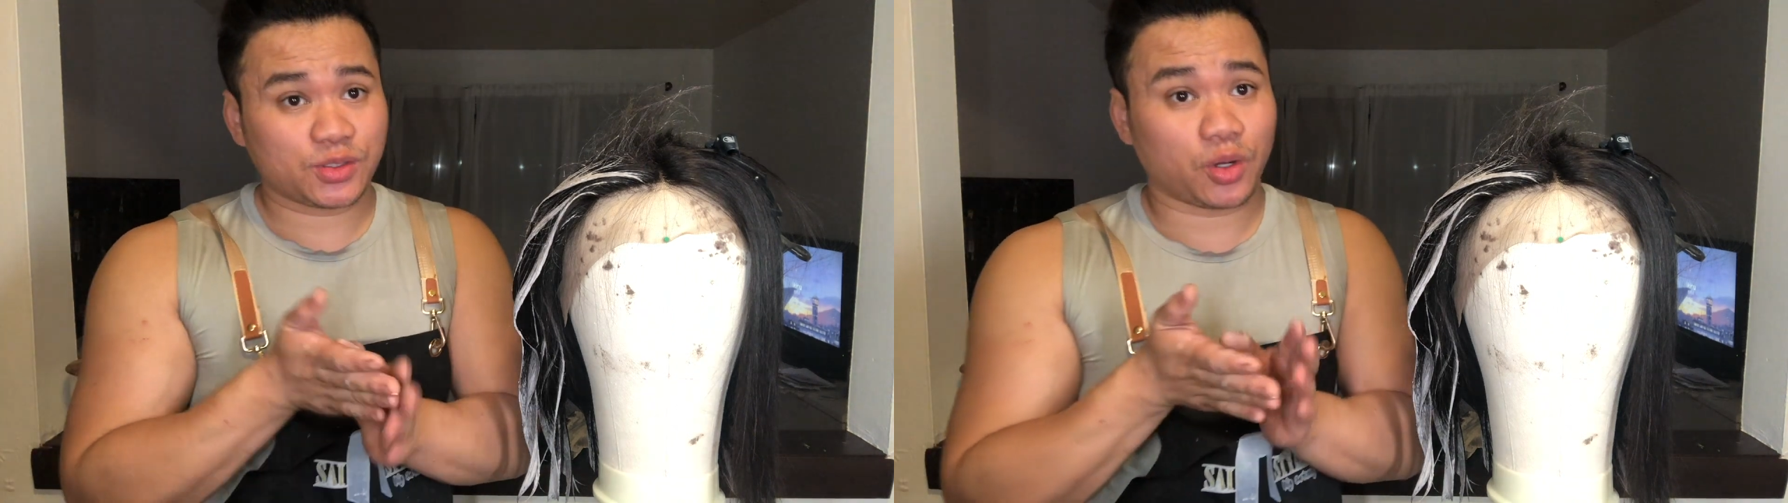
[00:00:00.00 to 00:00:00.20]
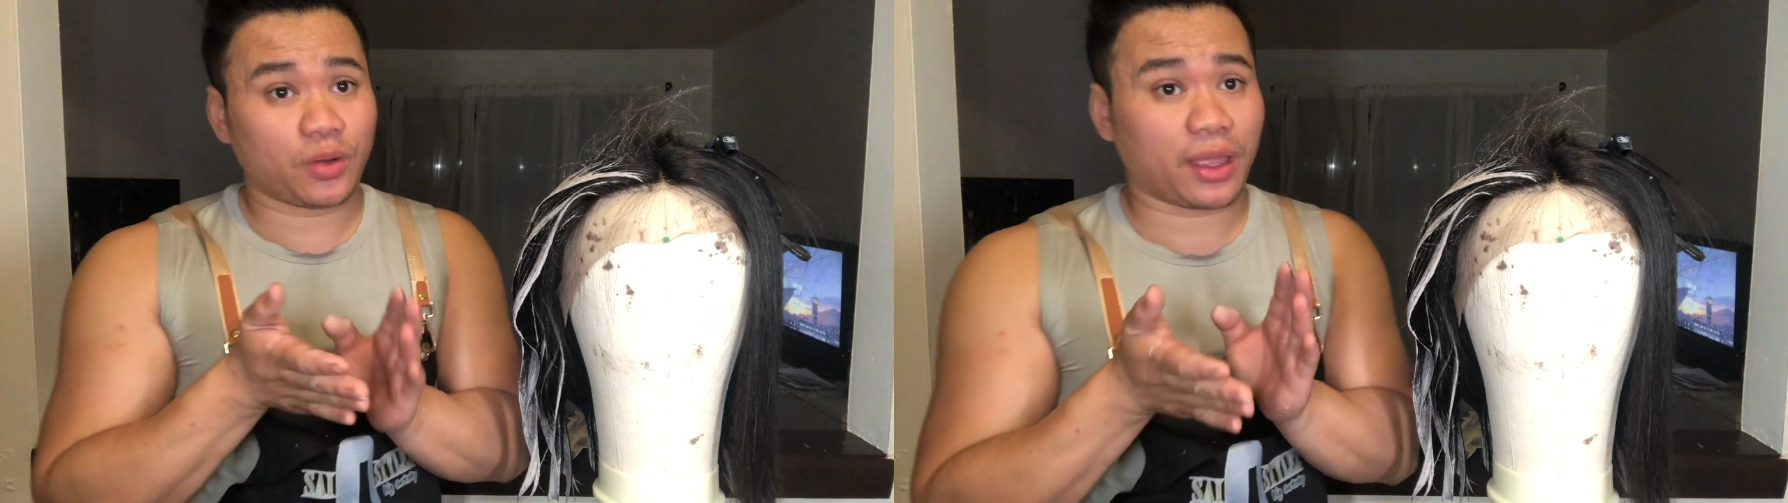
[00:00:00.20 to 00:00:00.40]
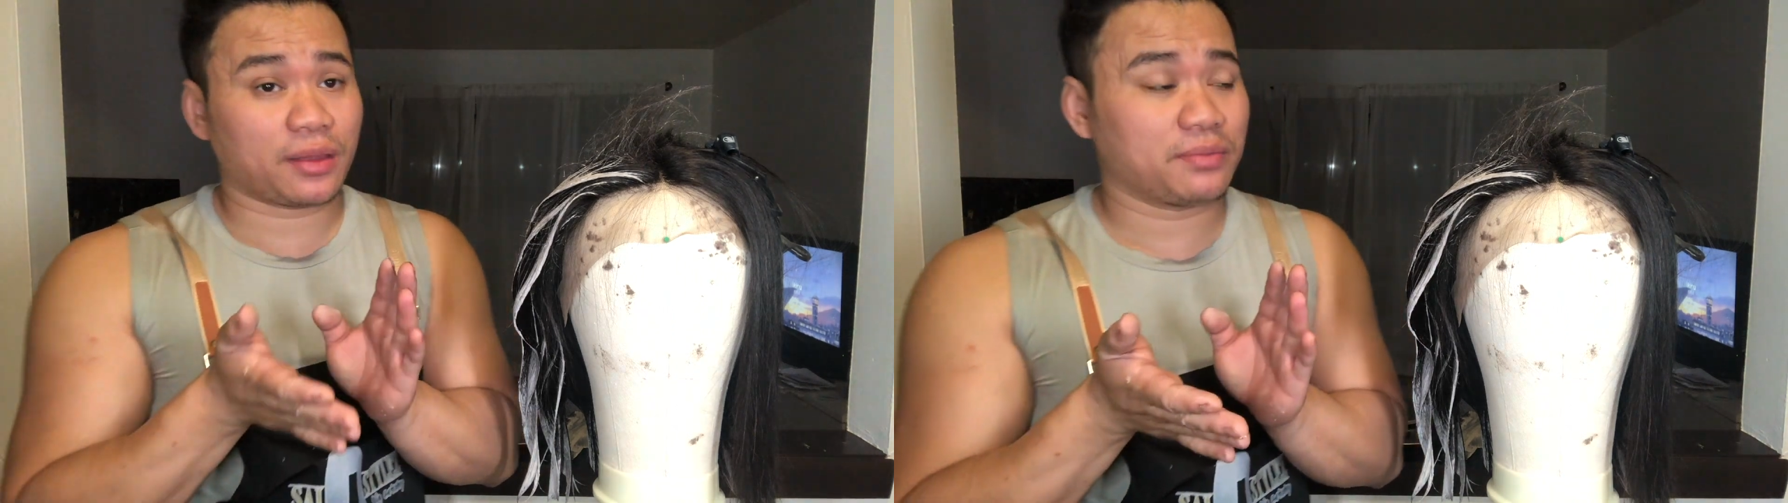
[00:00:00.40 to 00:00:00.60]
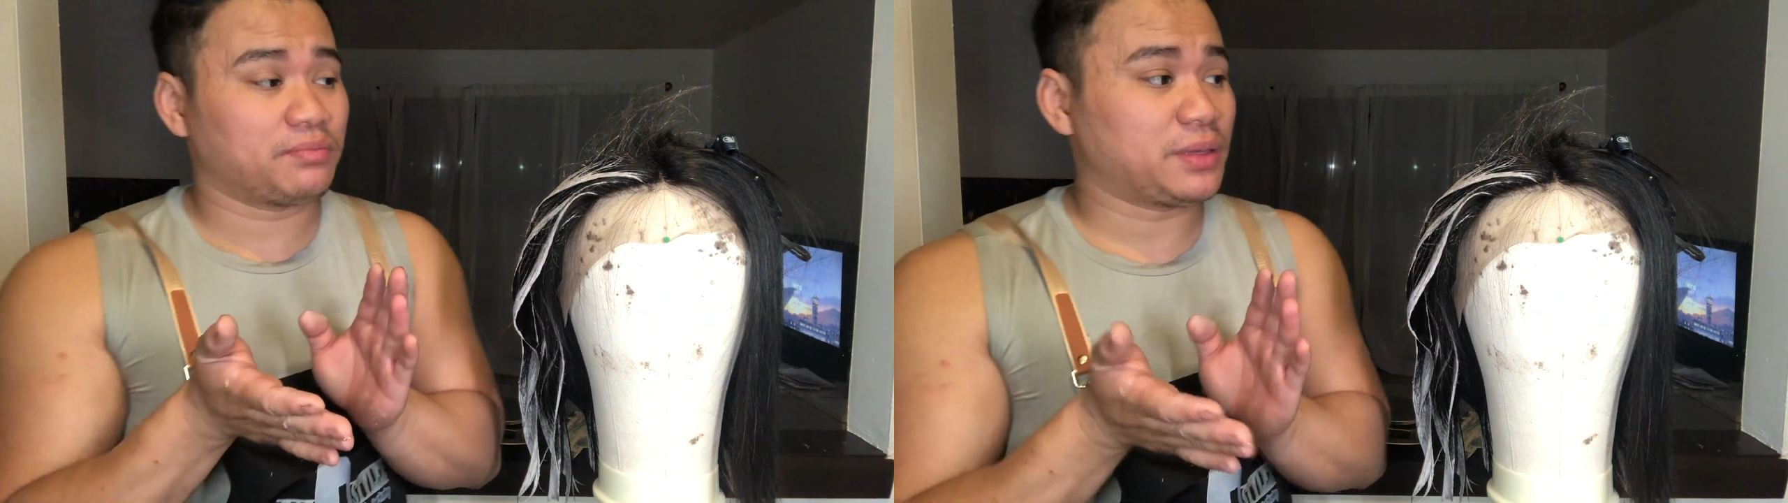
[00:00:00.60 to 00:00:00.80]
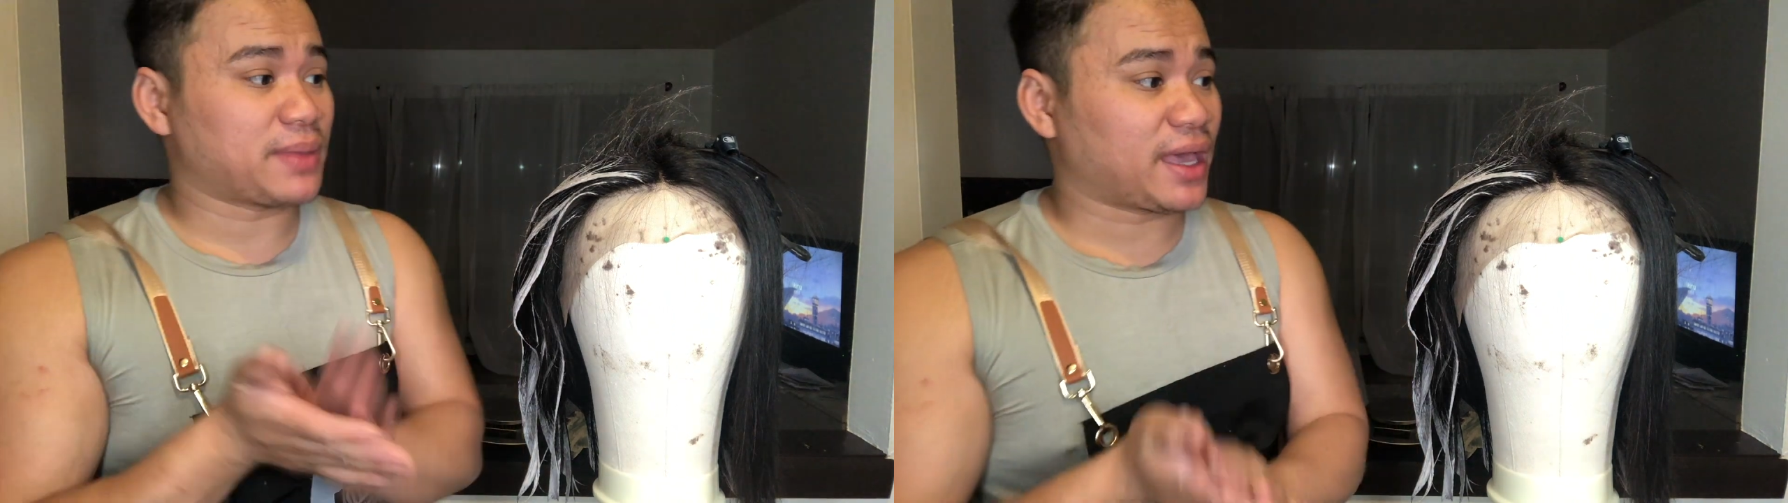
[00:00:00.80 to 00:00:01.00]
Don't
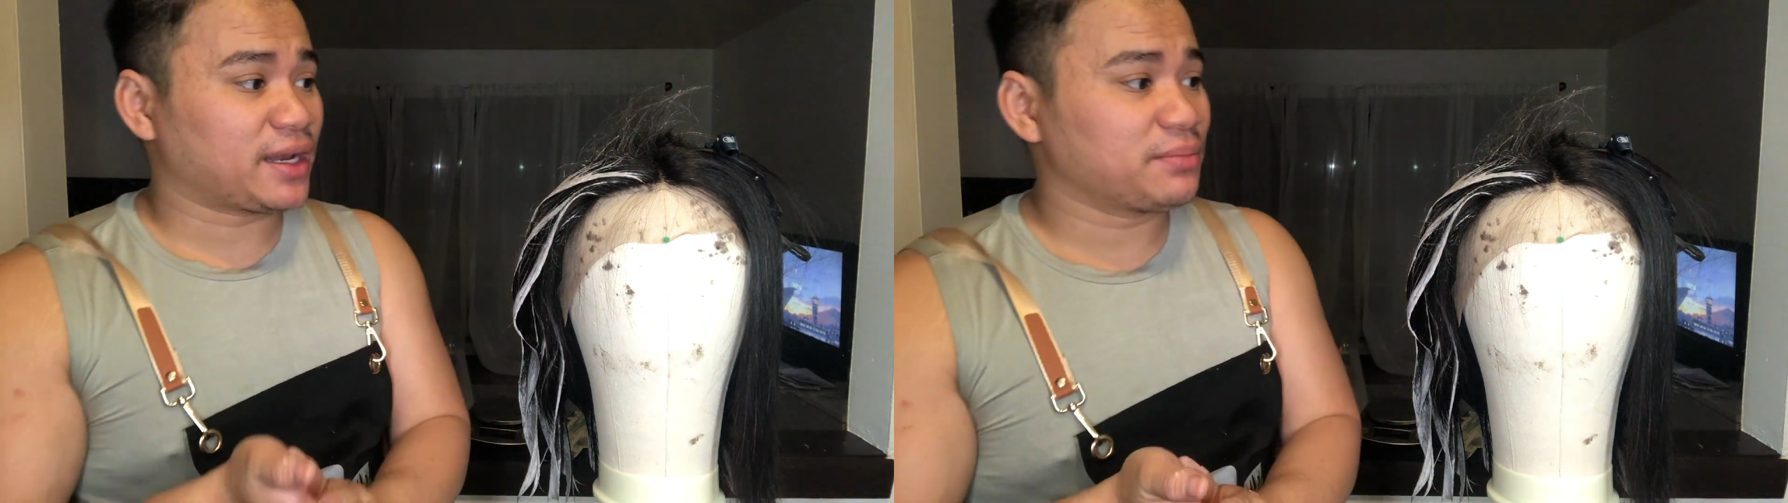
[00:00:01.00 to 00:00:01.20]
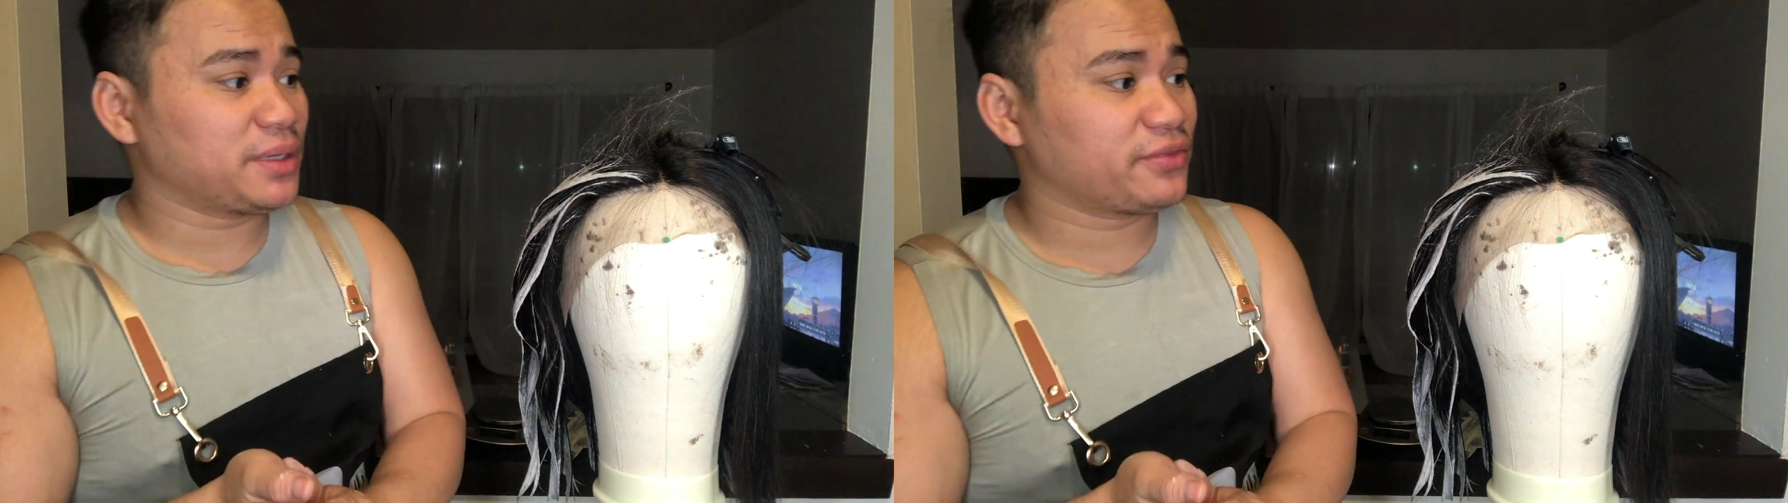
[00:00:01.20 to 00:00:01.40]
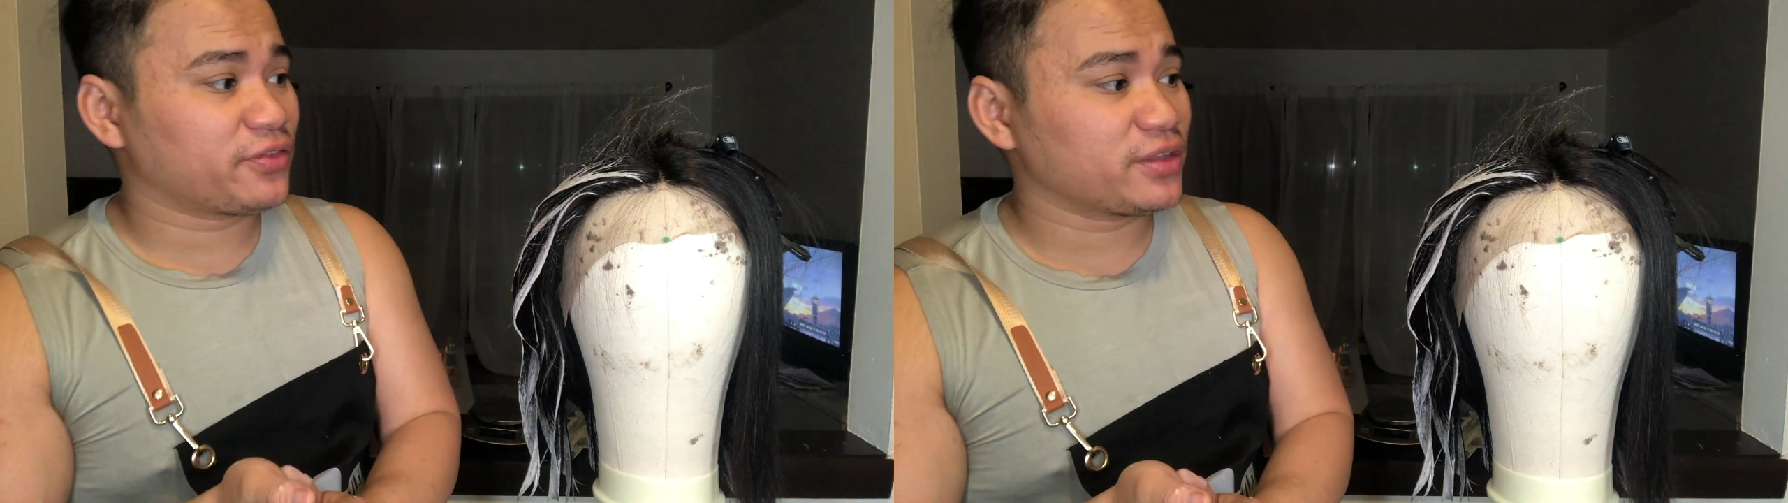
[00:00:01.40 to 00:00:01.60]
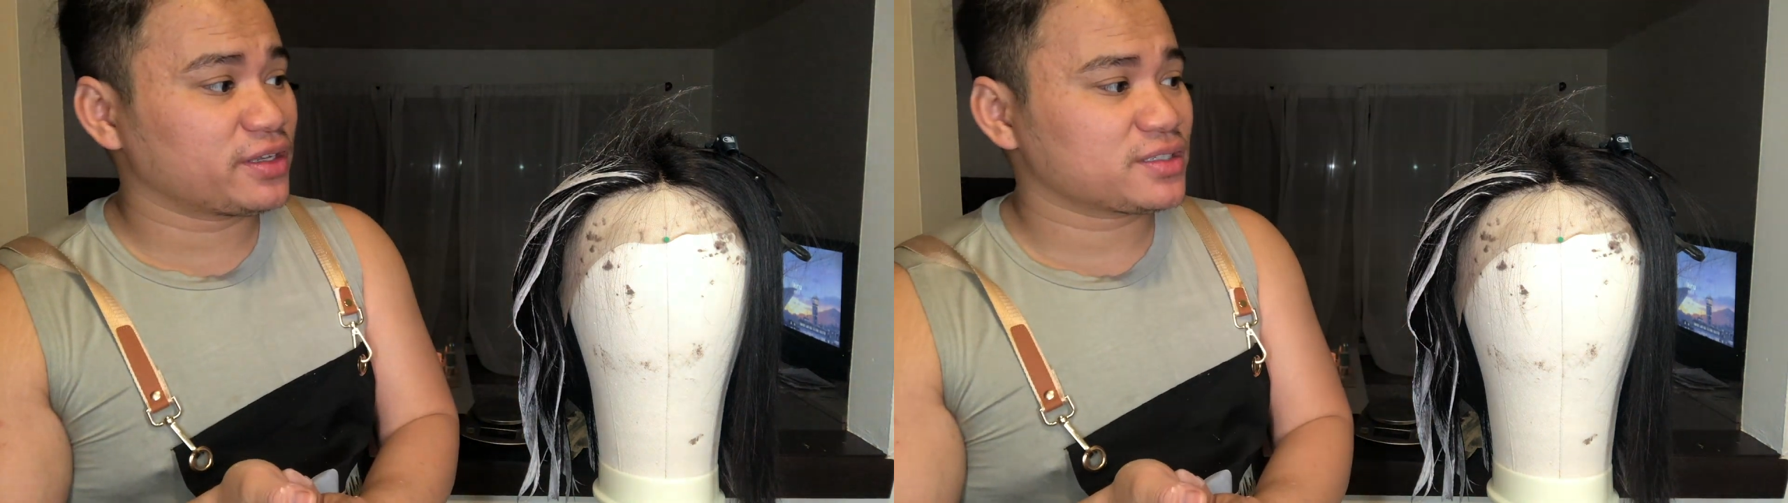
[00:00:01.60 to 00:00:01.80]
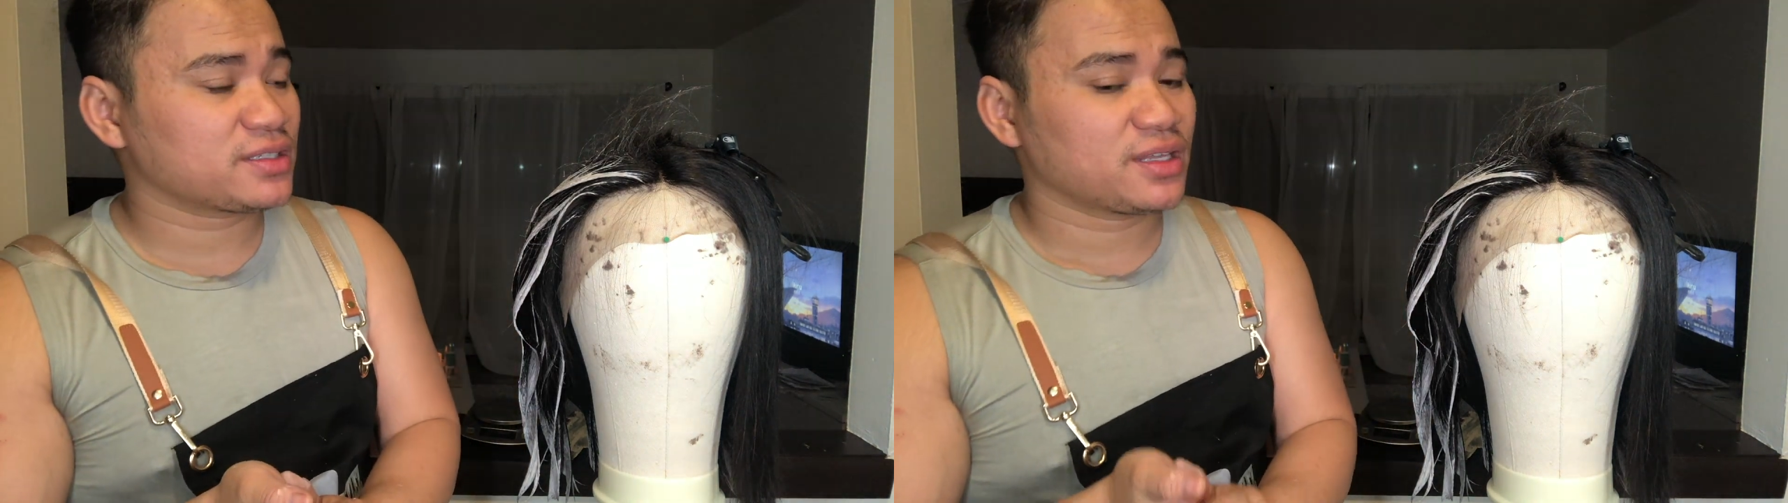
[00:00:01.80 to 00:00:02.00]
be mad at me for
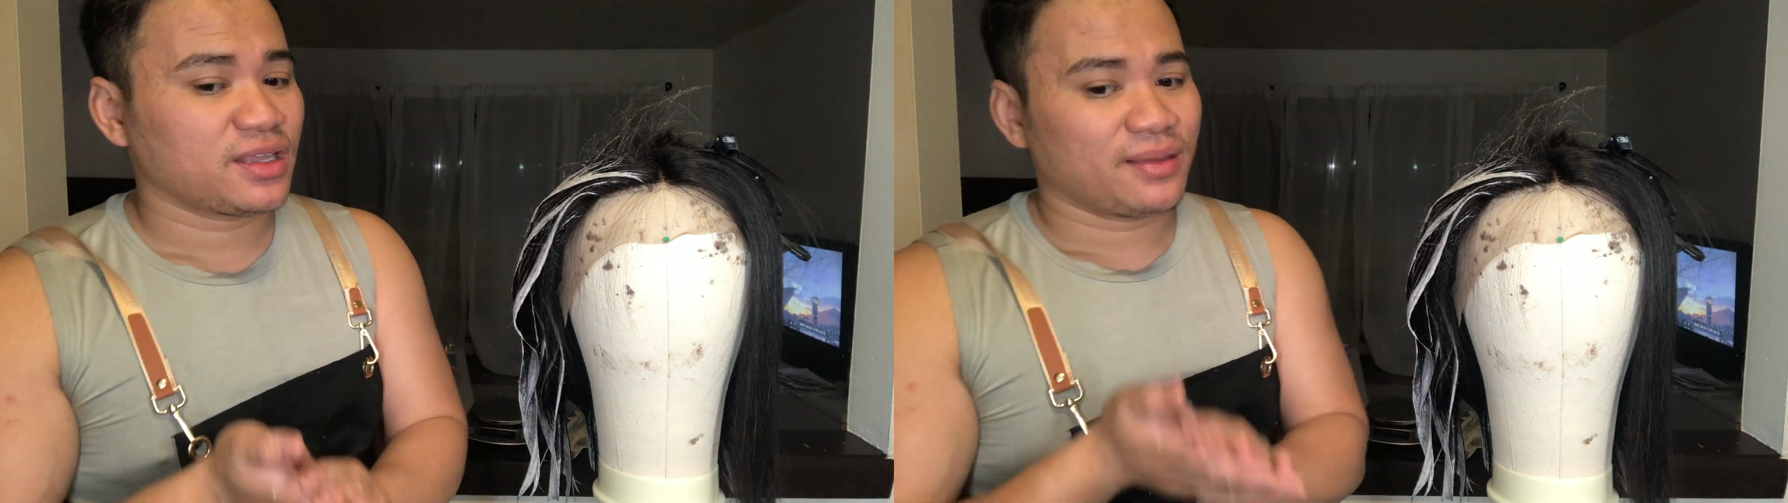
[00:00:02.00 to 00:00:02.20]
this,